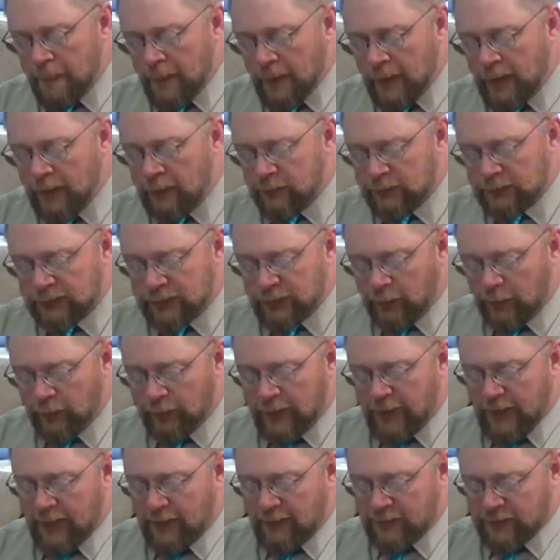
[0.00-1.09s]
And it was told
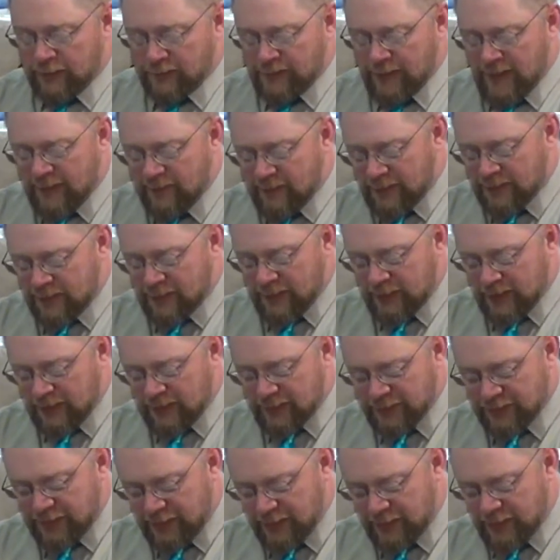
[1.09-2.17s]
the house of David, saying,
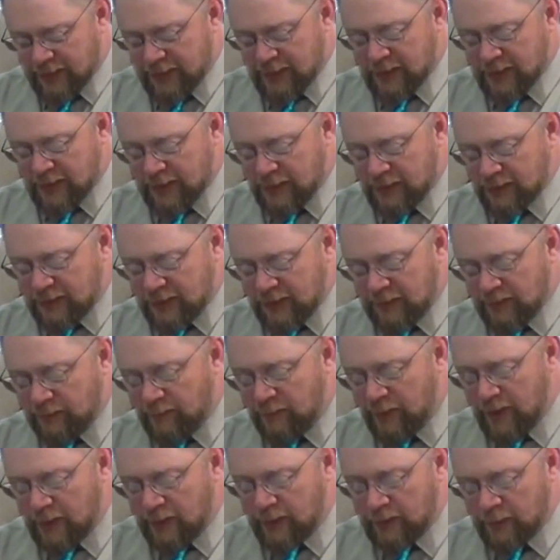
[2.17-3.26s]
Syria is
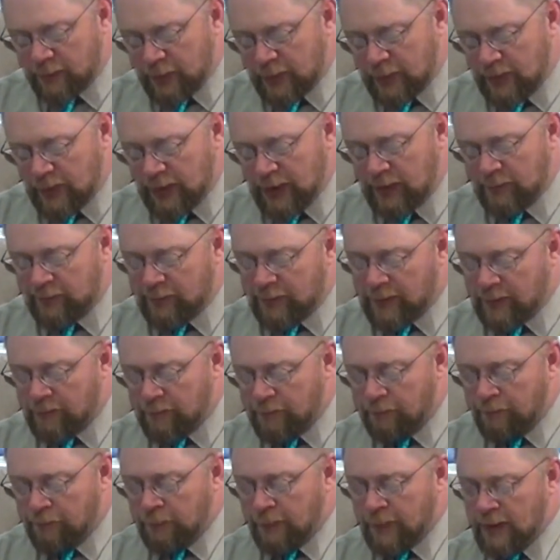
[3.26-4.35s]
confederate with Ephraim.
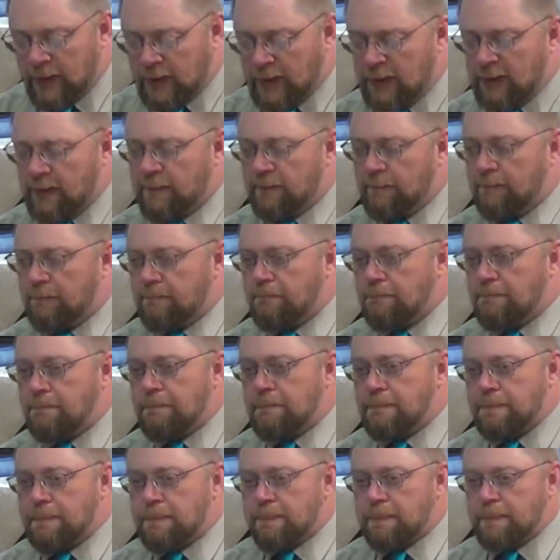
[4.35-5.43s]
Um,
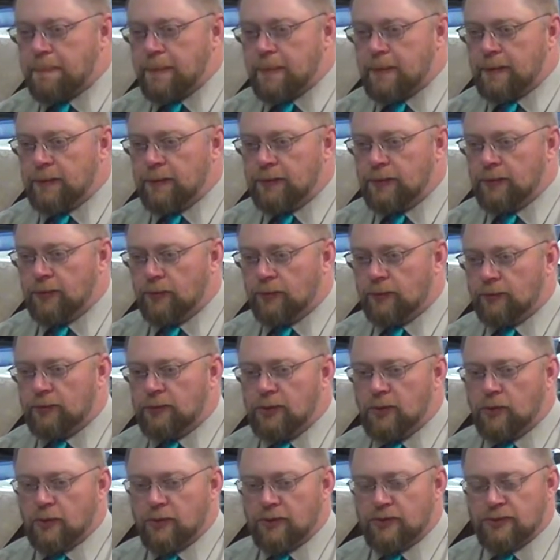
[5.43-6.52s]
you'll
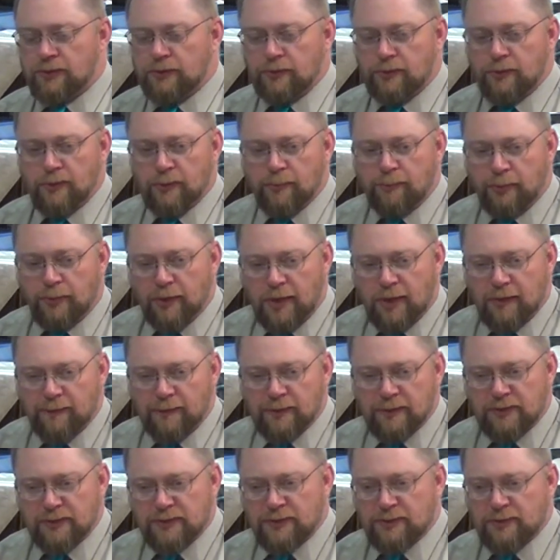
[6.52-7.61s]
notice through the
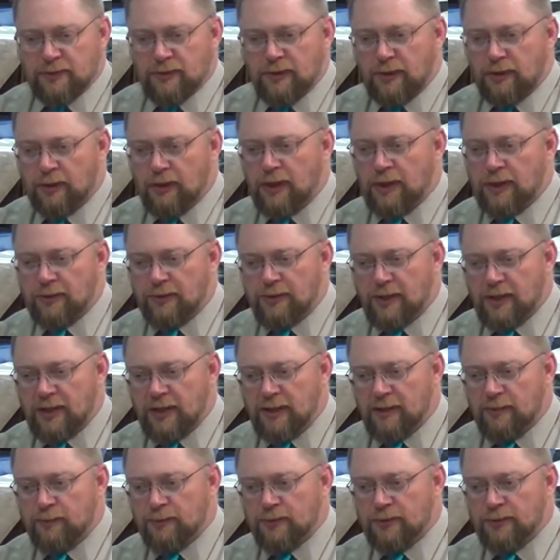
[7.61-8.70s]
prophets a lot of
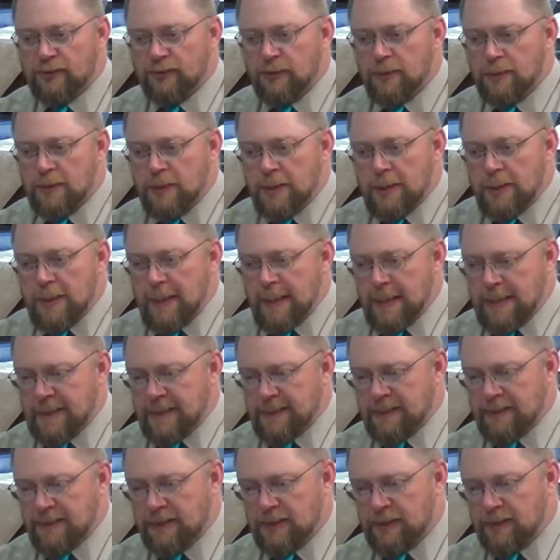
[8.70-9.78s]
times,
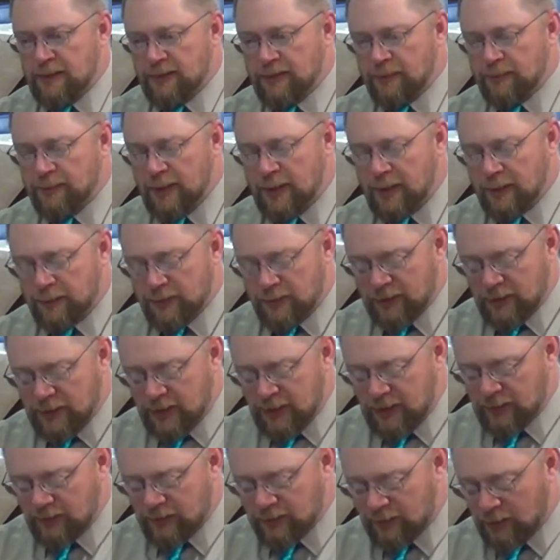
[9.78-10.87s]
and uh, sometimes in
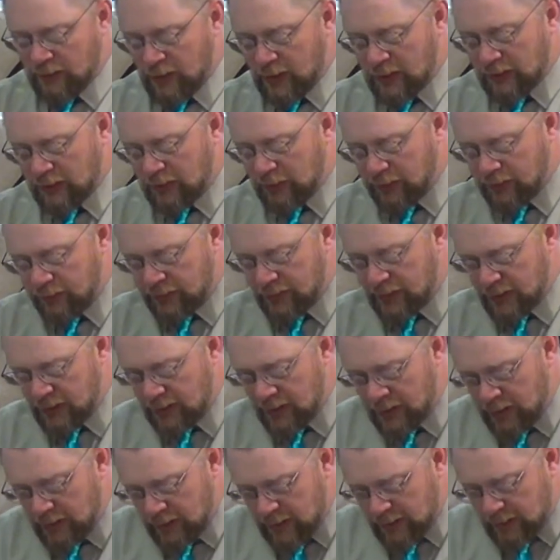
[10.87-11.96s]
Kings and Chronicles, that
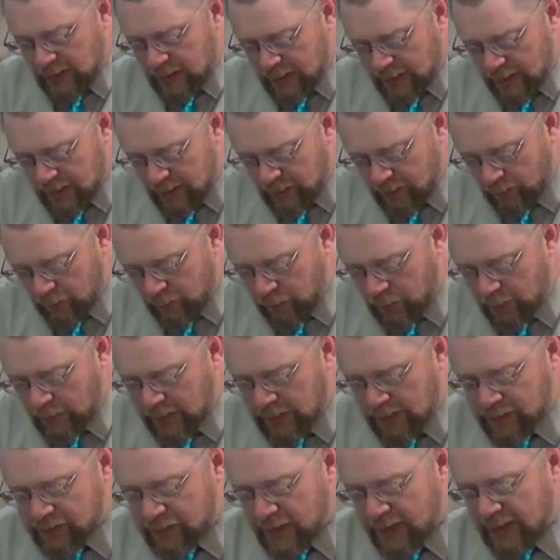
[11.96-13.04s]
when
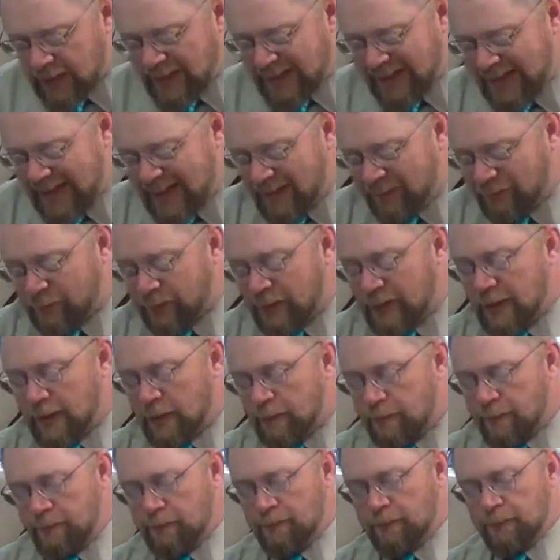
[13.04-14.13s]
they say
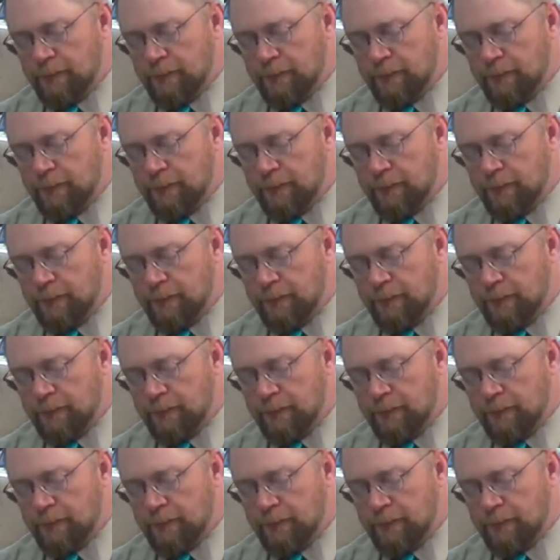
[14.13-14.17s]
Ephraim,